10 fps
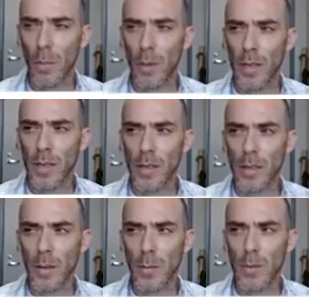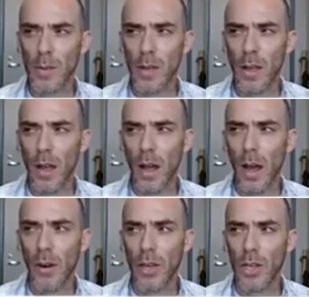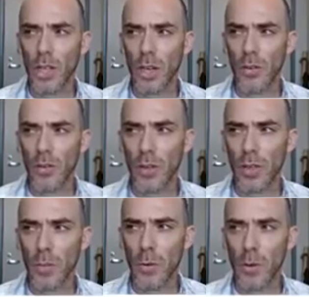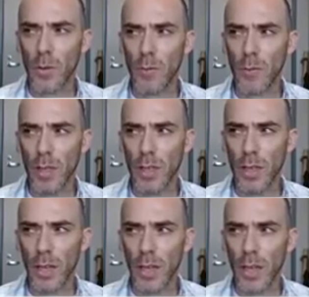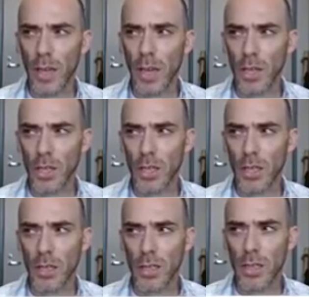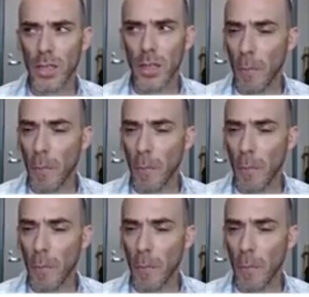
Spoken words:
complex systems are in general the most fit agents,